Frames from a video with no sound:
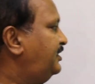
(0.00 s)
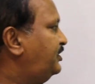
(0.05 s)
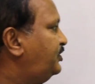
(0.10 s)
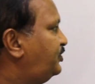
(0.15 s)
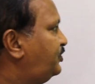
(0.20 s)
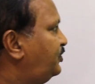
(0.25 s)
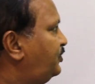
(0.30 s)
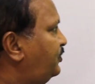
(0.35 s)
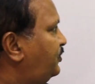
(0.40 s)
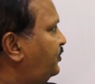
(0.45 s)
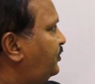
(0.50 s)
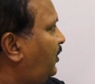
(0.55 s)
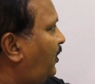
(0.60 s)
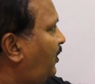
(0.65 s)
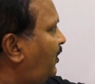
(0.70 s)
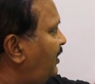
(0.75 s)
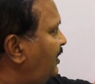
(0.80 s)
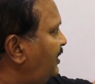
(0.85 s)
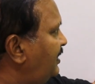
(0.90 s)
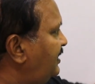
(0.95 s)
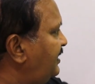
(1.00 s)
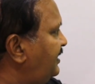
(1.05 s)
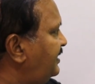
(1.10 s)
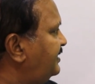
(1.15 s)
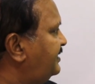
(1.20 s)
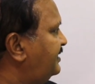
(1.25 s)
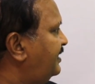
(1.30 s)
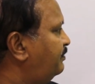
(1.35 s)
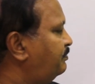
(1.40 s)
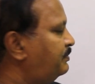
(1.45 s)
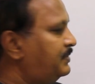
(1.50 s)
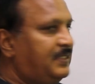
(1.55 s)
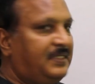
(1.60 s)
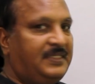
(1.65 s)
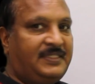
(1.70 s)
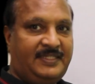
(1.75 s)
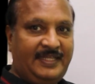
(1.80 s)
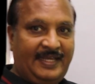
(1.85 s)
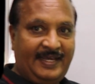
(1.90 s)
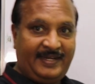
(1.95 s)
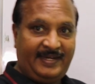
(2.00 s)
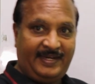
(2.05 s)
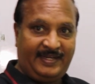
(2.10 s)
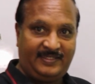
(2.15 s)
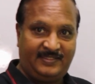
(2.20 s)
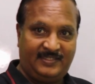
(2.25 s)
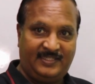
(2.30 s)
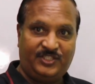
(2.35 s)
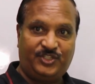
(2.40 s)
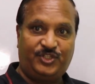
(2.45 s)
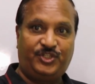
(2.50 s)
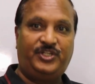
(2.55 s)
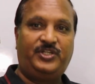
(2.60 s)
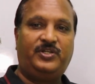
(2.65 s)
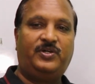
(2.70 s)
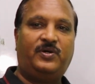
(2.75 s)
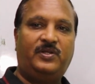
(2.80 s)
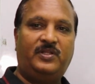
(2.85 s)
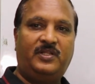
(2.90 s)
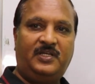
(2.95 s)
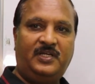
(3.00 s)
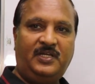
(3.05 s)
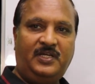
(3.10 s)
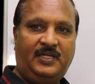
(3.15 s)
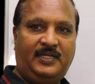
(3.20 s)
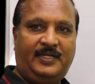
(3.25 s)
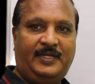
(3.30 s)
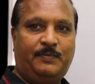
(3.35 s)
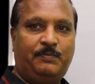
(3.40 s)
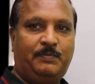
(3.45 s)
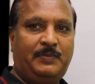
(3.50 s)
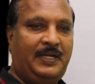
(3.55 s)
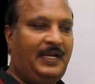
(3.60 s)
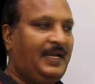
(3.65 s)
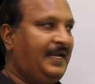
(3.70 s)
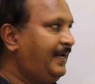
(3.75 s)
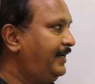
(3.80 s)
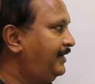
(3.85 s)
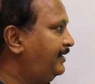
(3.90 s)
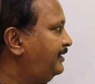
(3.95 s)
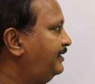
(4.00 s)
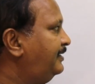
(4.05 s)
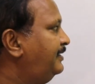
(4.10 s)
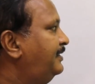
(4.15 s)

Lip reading: So all these numbers, they are existing on the number line.